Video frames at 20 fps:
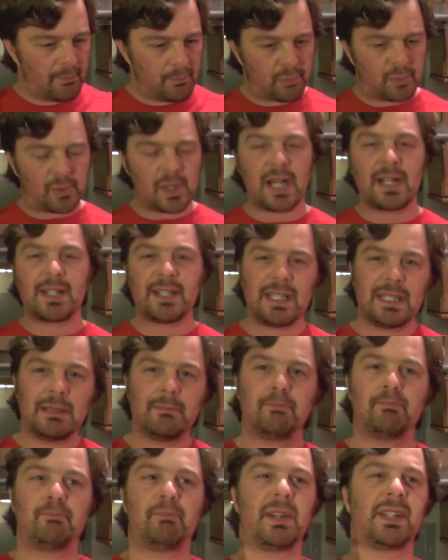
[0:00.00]

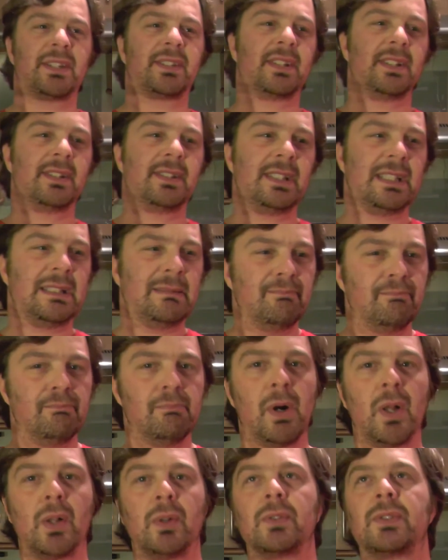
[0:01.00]
bready, biscuity,
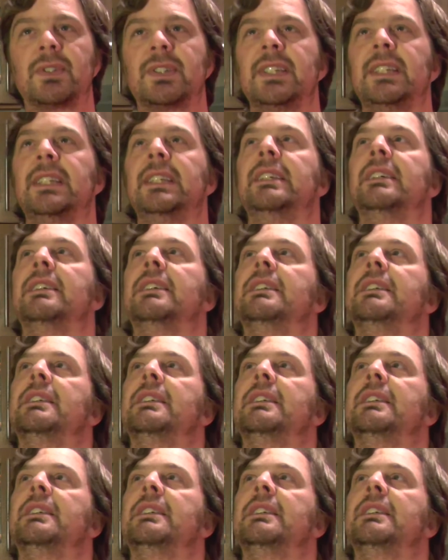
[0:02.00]
malty,